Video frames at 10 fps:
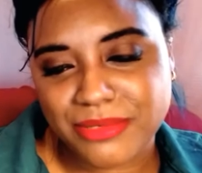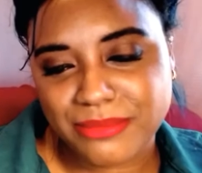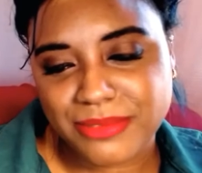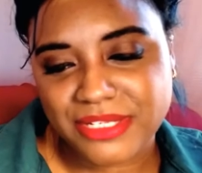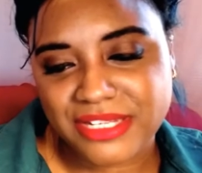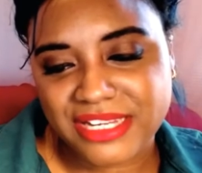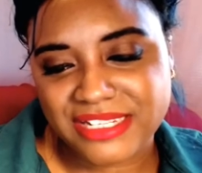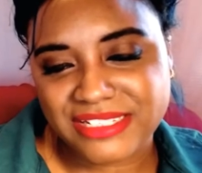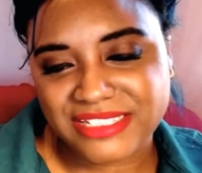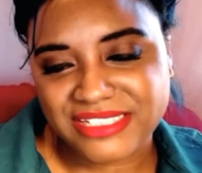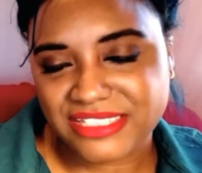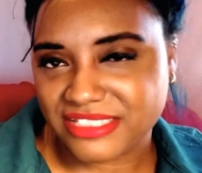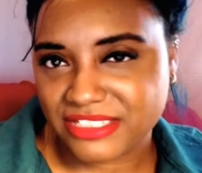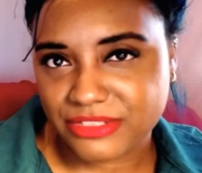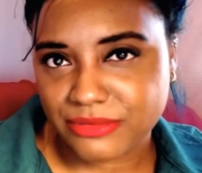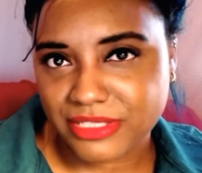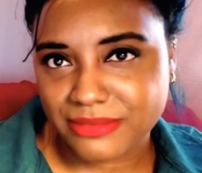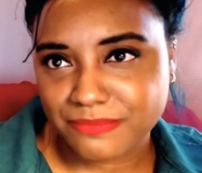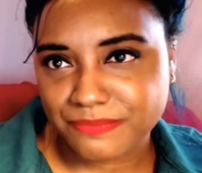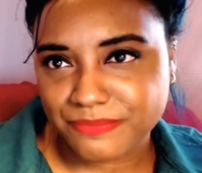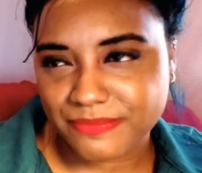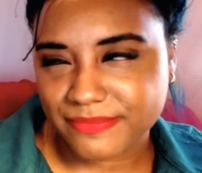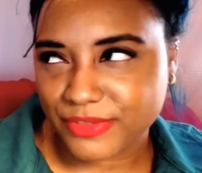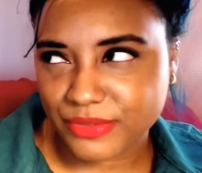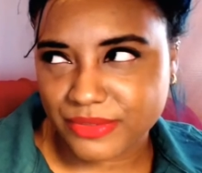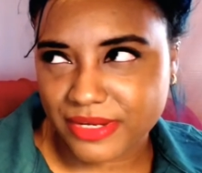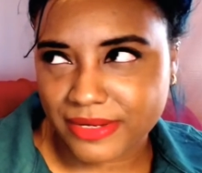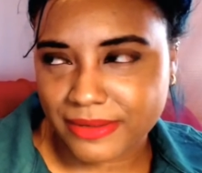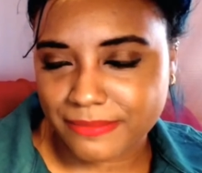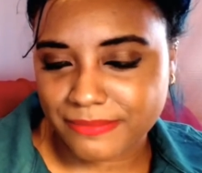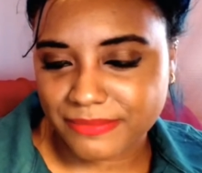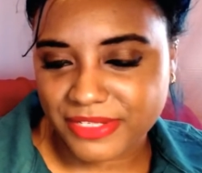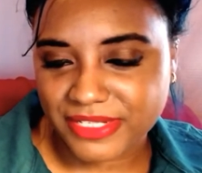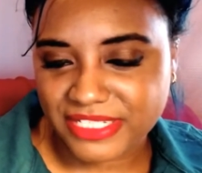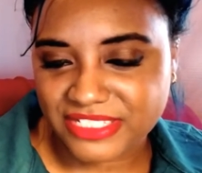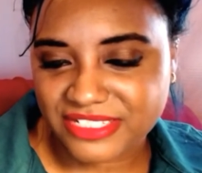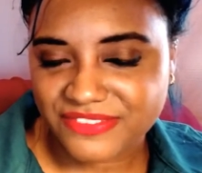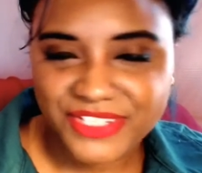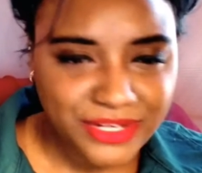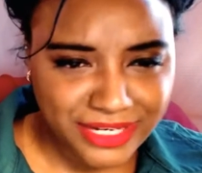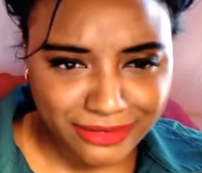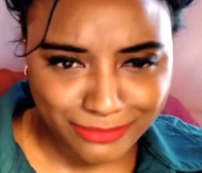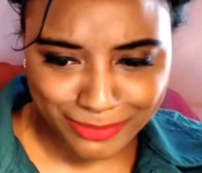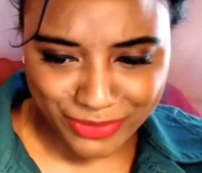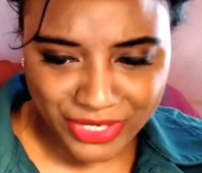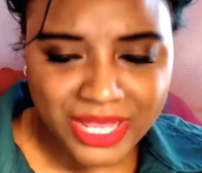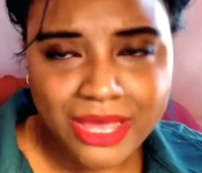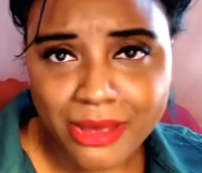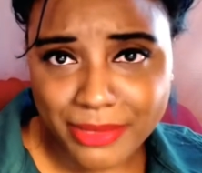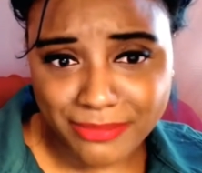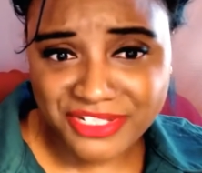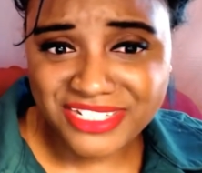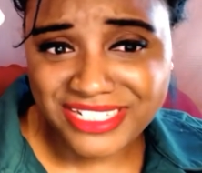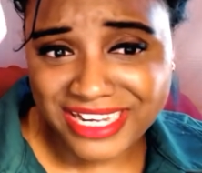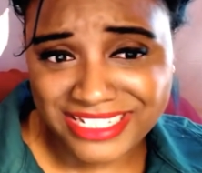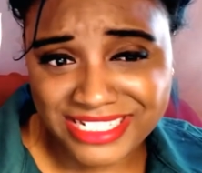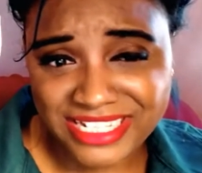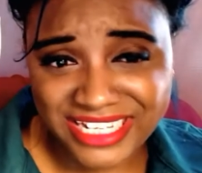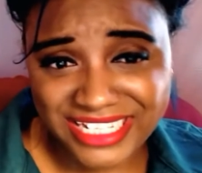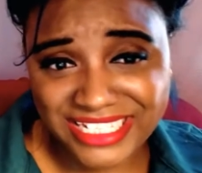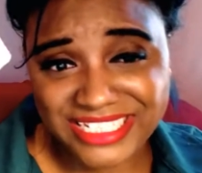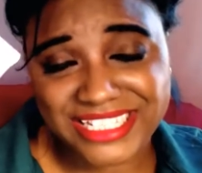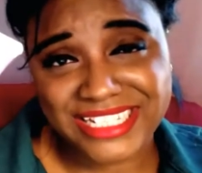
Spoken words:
BB and CC cream collections video. I can't remember, but I mentioned that I didn't like it. That's